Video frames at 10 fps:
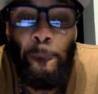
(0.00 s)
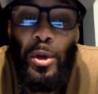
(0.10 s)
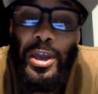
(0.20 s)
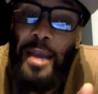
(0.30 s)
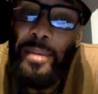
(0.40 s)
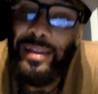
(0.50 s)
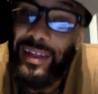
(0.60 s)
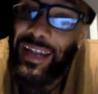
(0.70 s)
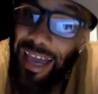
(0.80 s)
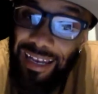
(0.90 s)
But yeah, man,
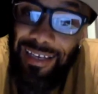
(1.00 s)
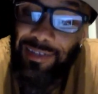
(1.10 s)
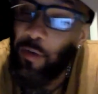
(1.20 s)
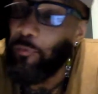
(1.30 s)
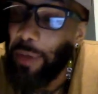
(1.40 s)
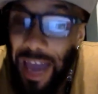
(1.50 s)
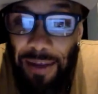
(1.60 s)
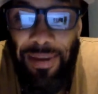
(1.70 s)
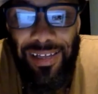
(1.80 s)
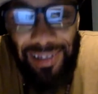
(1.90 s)
the ladies of
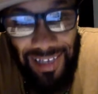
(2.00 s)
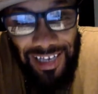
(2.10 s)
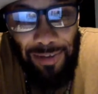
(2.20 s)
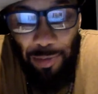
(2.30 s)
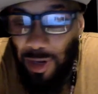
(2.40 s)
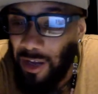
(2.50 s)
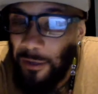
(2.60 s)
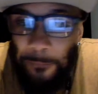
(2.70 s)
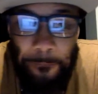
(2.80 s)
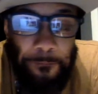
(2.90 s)
Panama City,
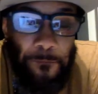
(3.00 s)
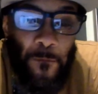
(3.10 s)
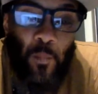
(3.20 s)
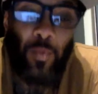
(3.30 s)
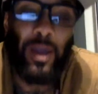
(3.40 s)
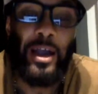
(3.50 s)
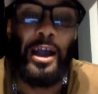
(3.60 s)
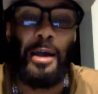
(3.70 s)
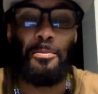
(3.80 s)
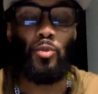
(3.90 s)
bro.
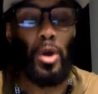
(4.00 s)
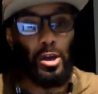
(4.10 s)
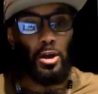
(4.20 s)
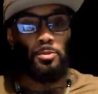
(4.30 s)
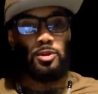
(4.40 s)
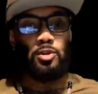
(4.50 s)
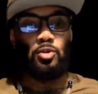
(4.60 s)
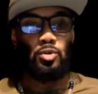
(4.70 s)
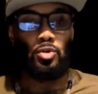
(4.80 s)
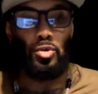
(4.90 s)
When it comes
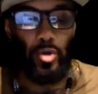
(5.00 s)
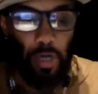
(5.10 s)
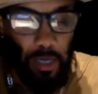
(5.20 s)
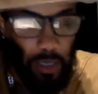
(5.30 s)
to